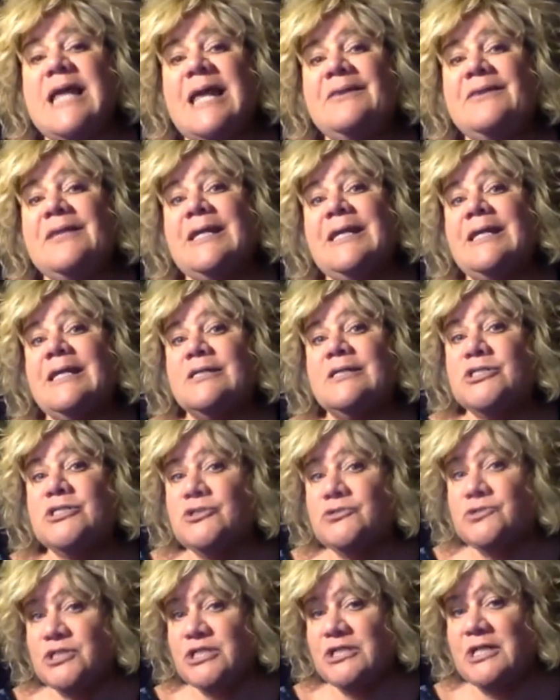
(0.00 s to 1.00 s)
And the
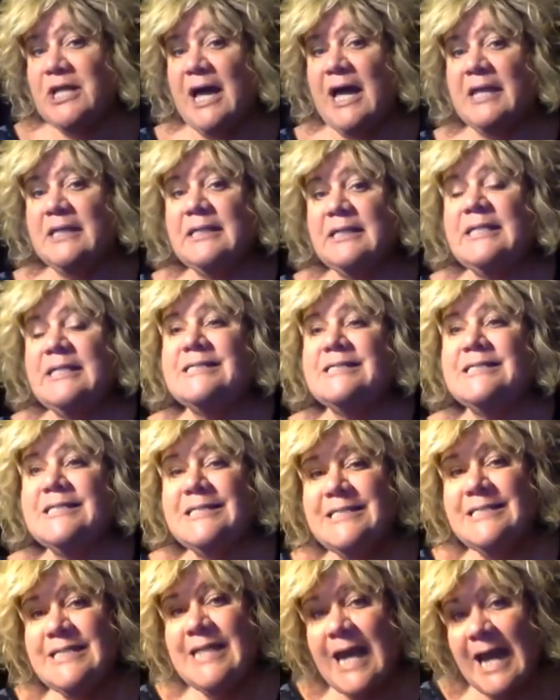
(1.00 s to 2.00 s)
answer to that is
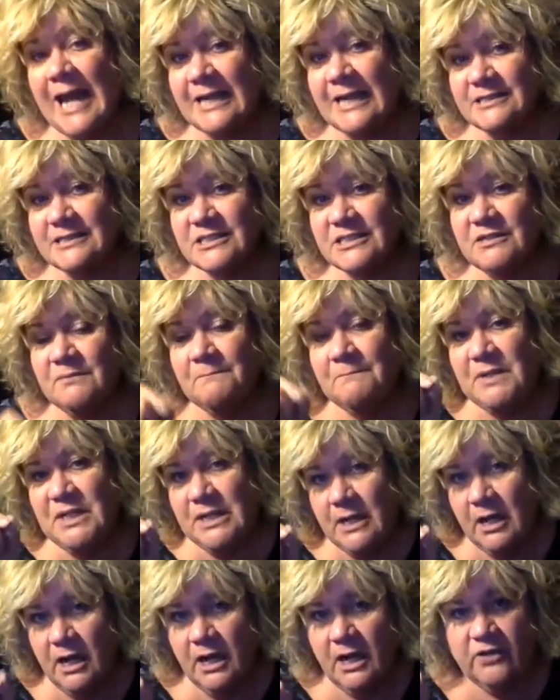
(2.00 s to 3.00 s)
yes,
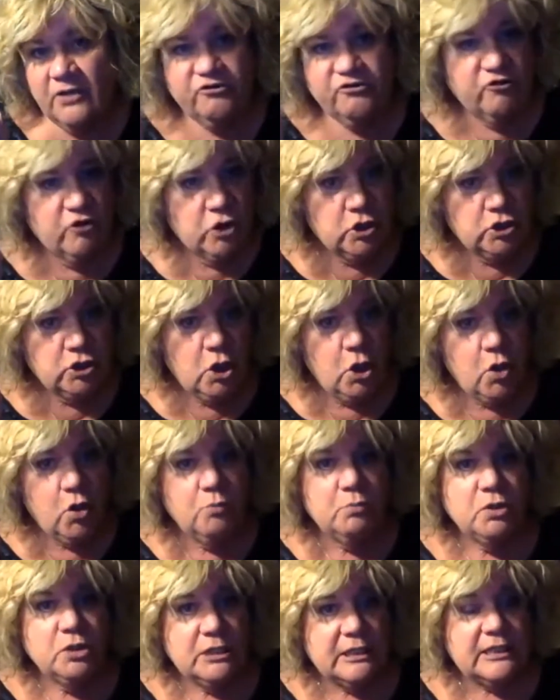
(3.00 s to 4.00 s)
because
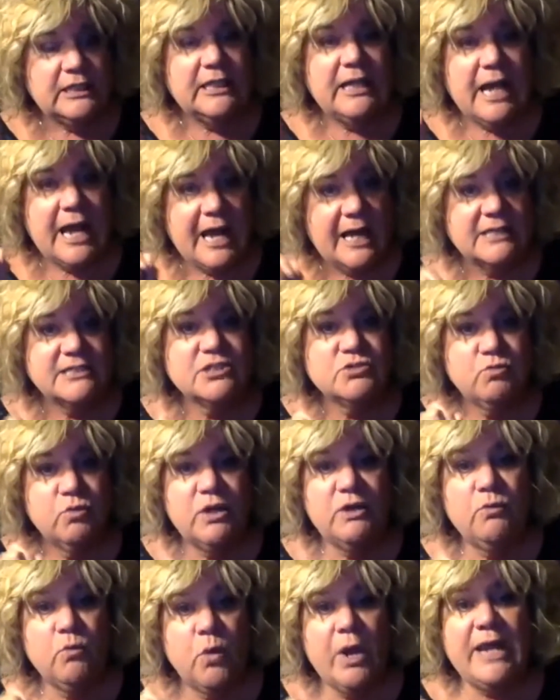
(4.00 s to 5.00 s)
globally, as we
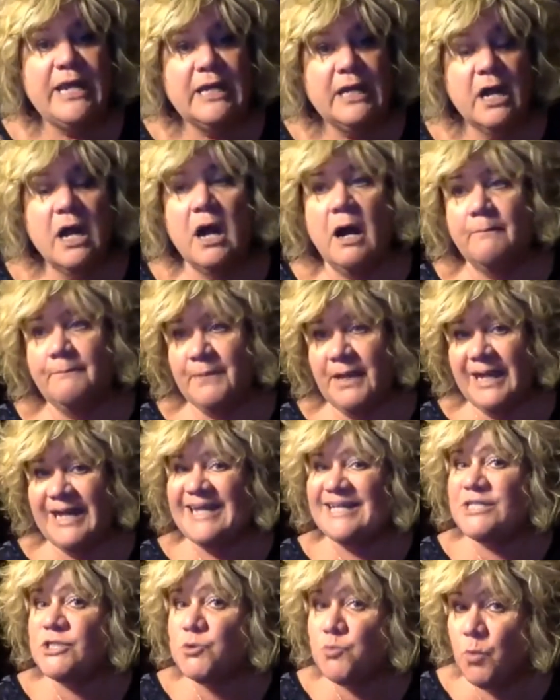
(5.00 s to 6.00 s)
wake up,
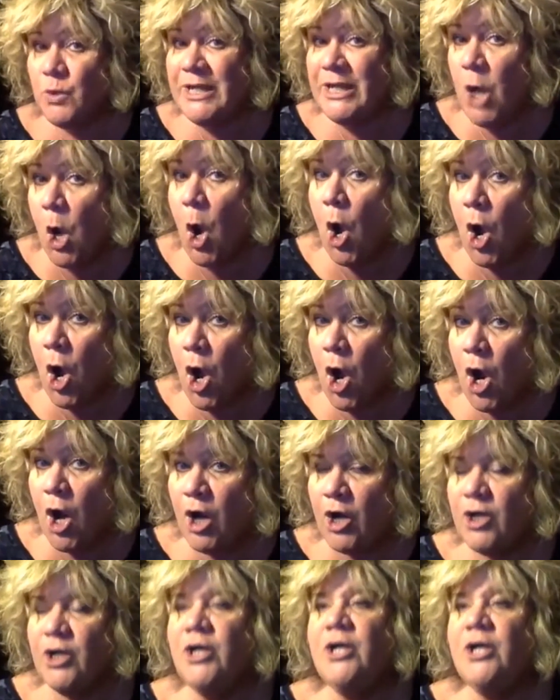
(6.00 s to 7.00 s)
and we
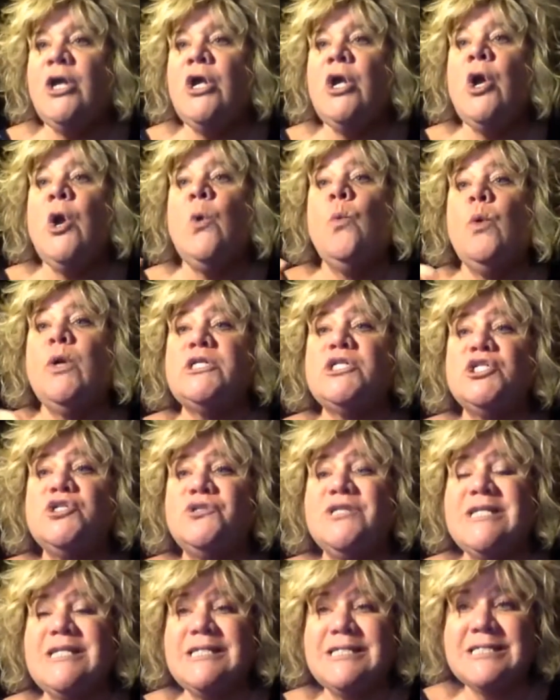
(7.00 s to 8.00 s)
are, what you
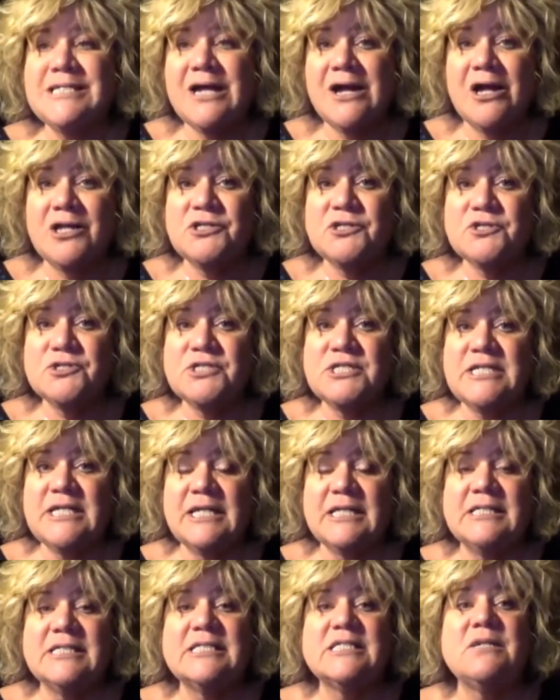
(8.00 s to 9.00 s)
need to
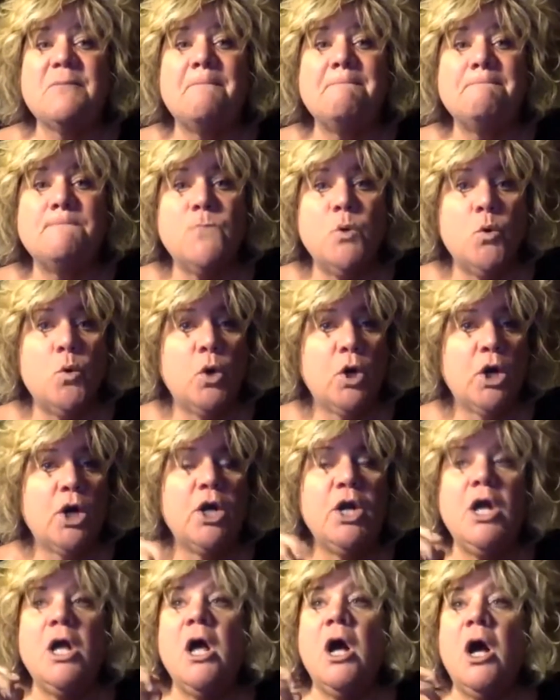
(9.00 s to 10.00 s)
understand is more
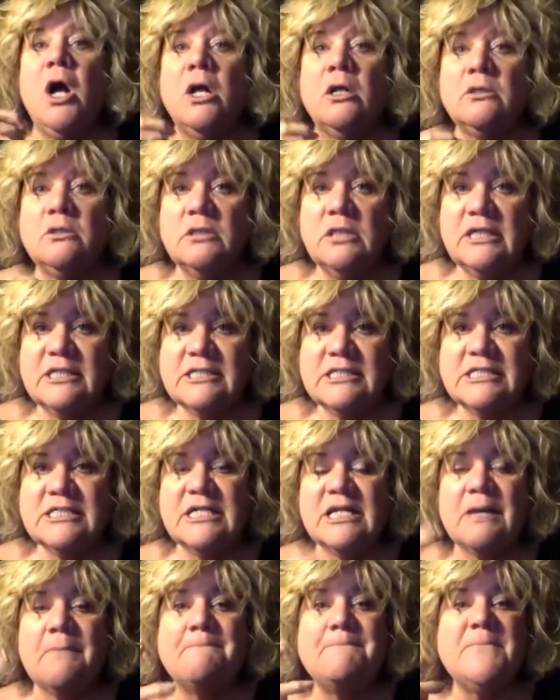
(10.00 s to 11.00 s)

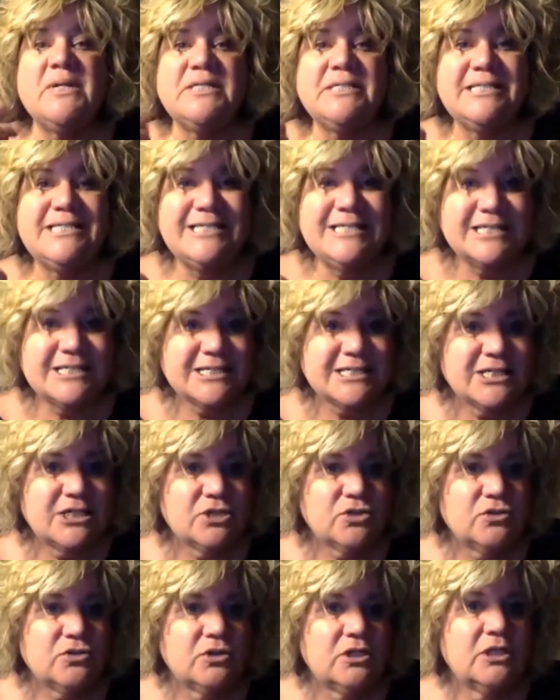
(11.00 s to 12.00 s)
holistic,
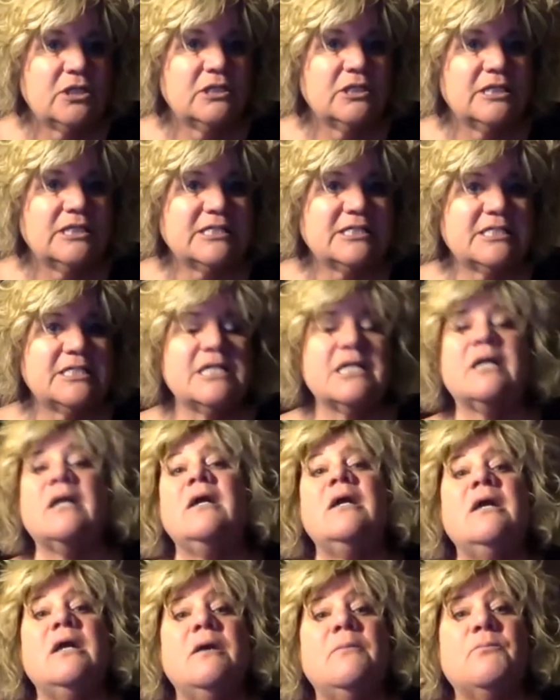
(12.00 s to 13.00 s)
medicinal holistic
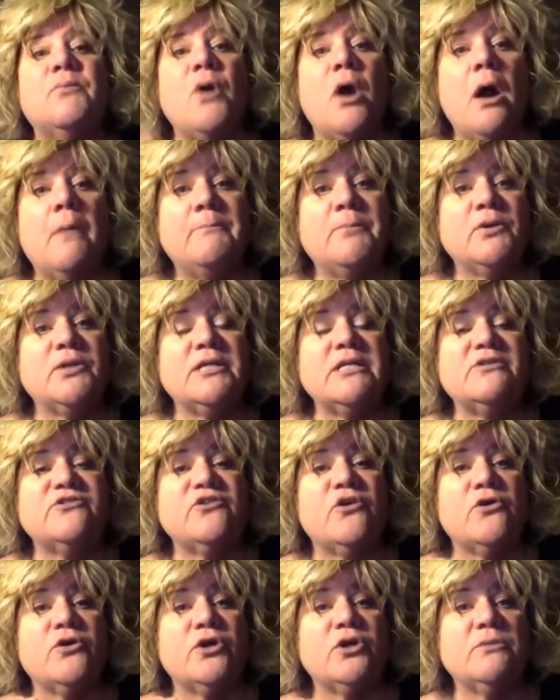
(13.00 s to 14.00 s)
properties
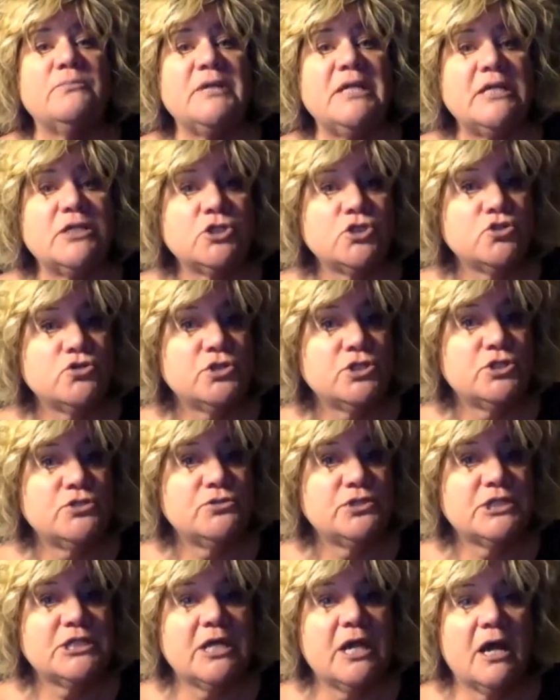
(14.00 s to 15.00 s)
are going to be
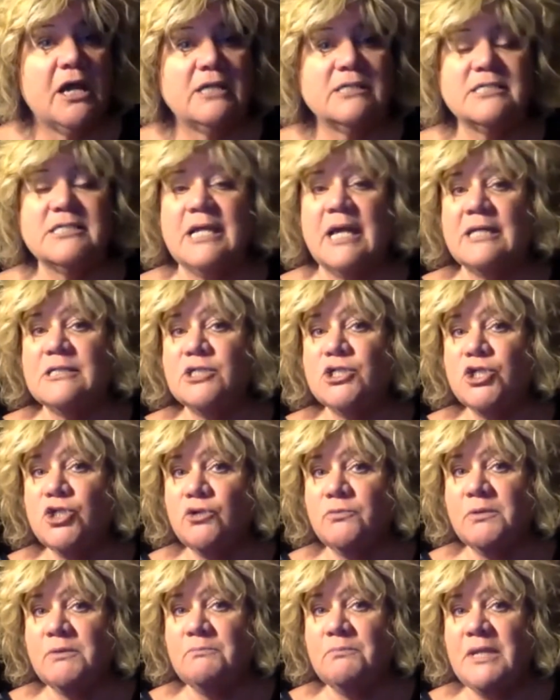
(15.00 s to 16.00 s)
introduced to us as
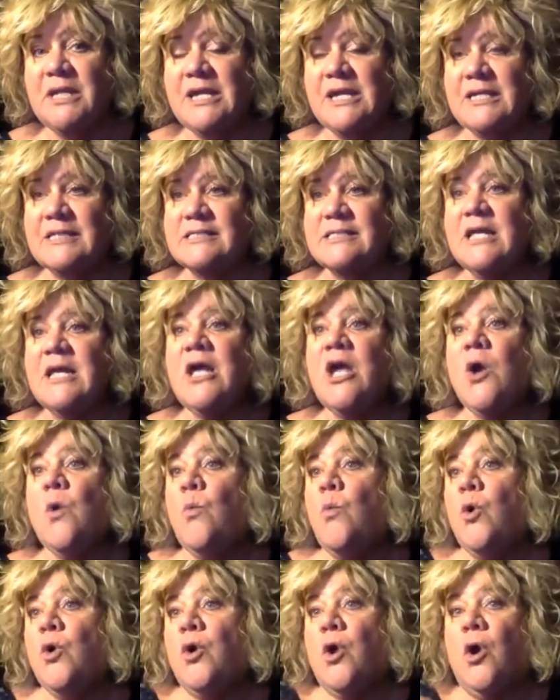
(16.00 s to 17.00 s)
human beings.
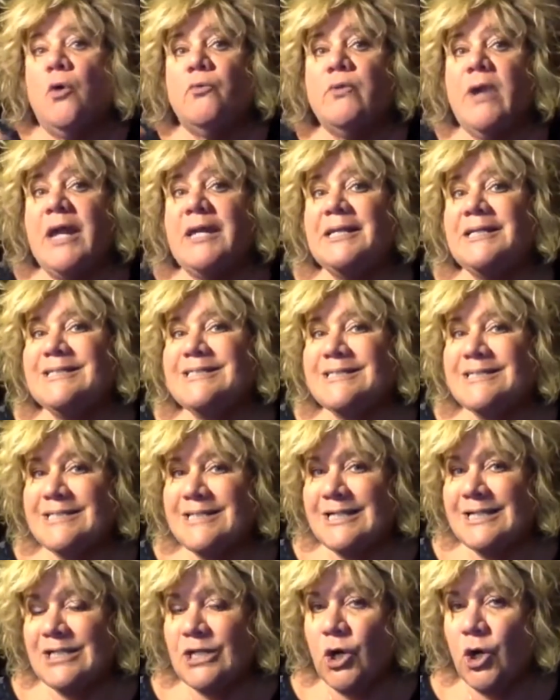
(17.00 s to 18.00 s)
We're already
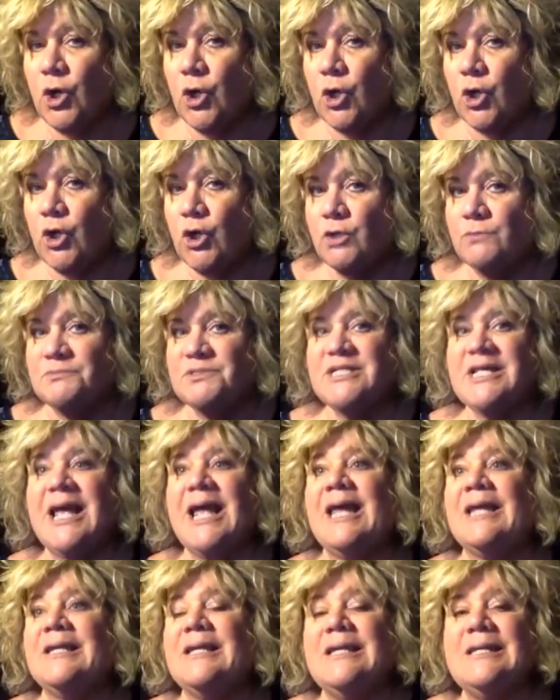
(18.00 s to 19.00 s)
seeing herbs
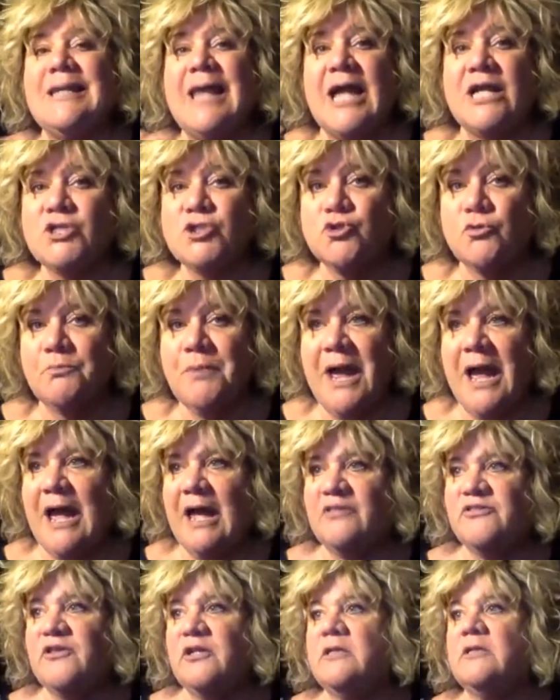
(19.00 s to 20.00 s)
and
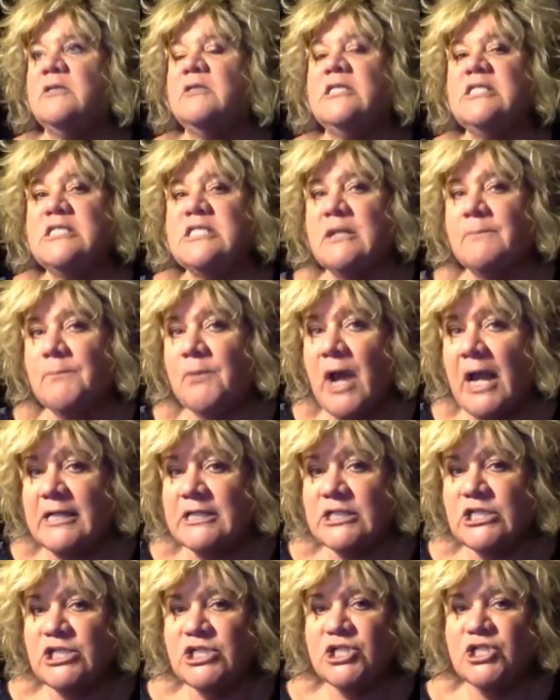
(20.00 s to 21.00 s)
naturopath and holistic
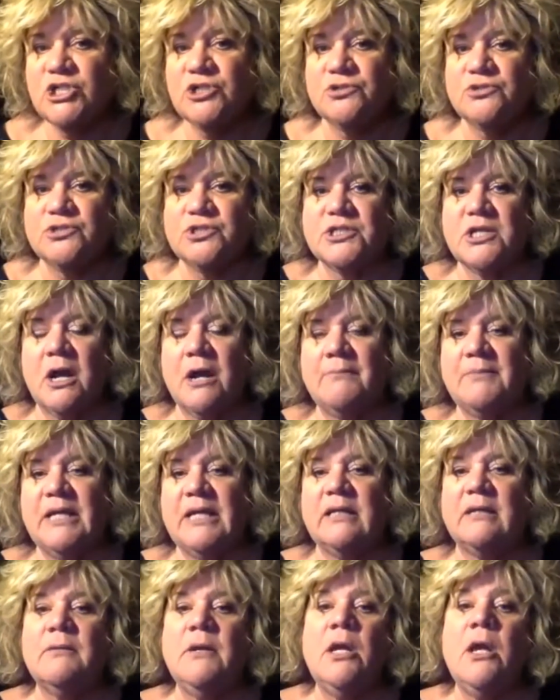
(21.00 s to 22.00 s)
practitioners come
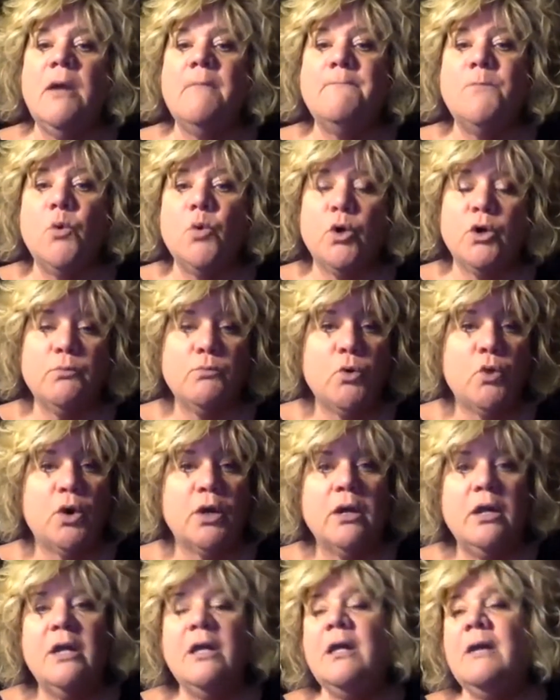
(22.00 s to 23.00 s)
in more and
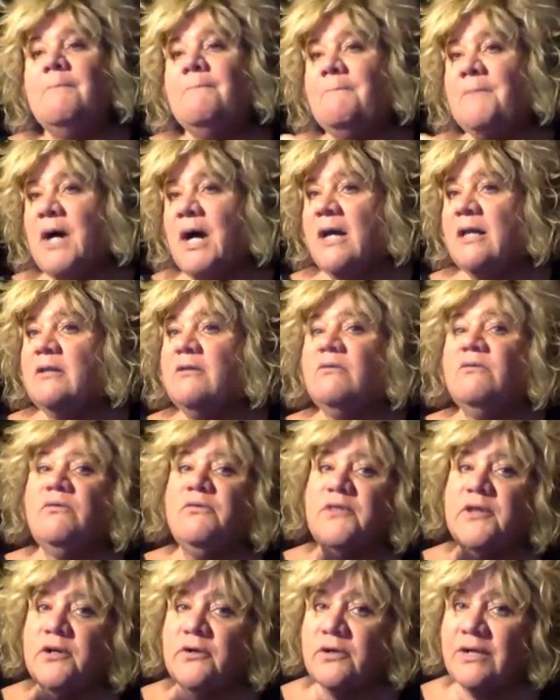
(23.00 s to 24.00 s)
more, but
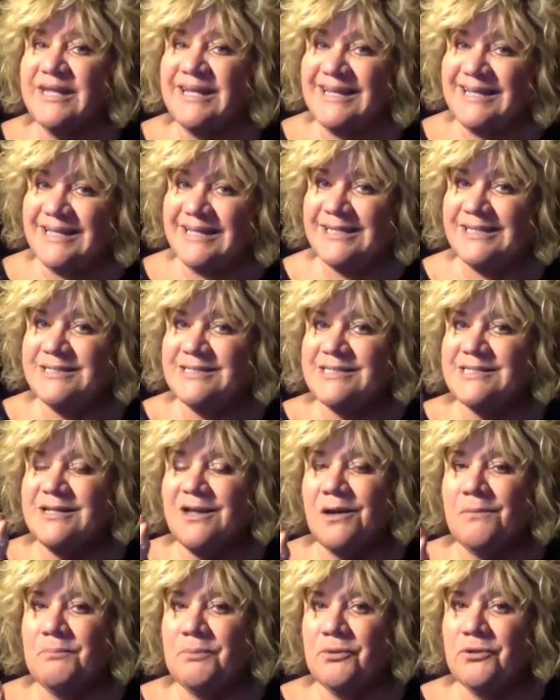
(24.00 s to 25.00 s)
there is
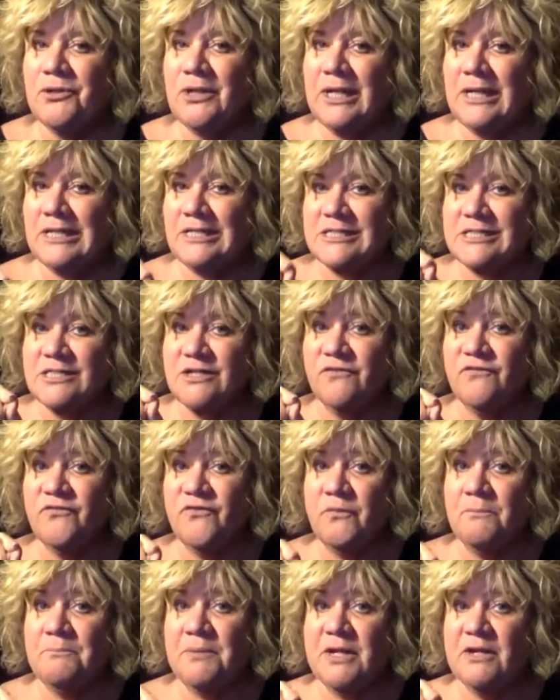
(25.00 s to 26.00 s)
a place
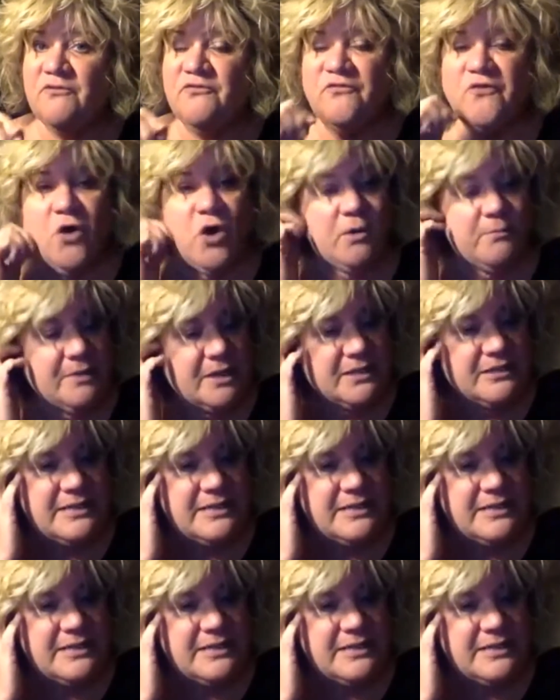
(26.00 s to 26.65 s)
for big pharma.